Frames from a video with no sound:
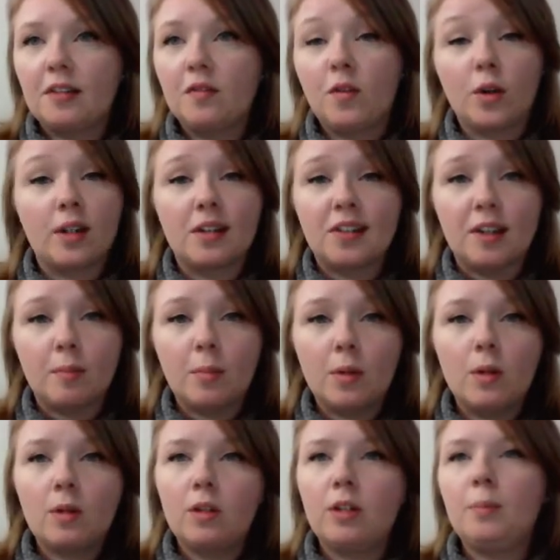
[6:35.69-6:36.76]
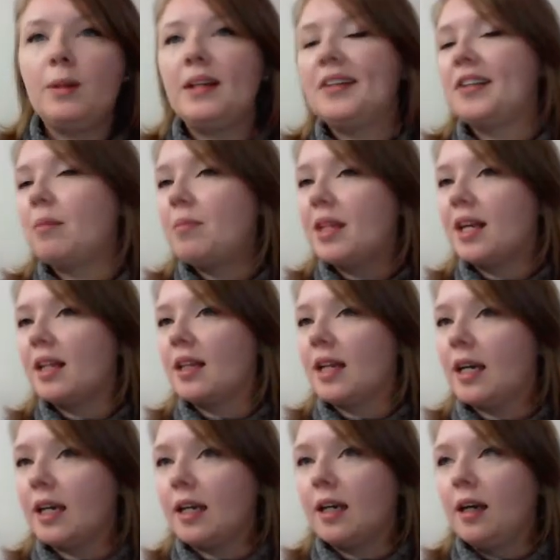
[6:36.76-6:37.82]
for example, could be something
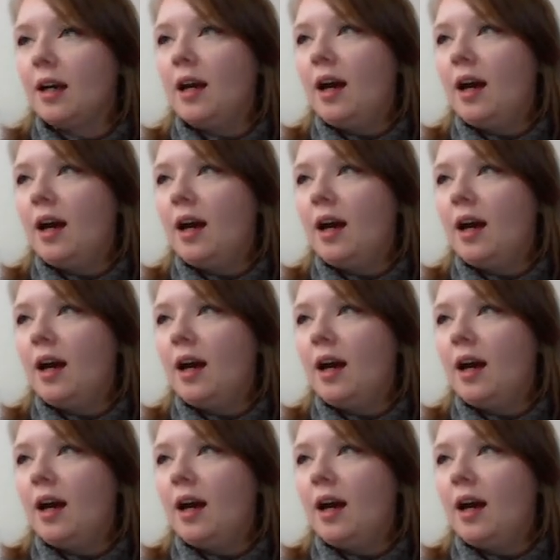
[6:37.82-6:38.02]
like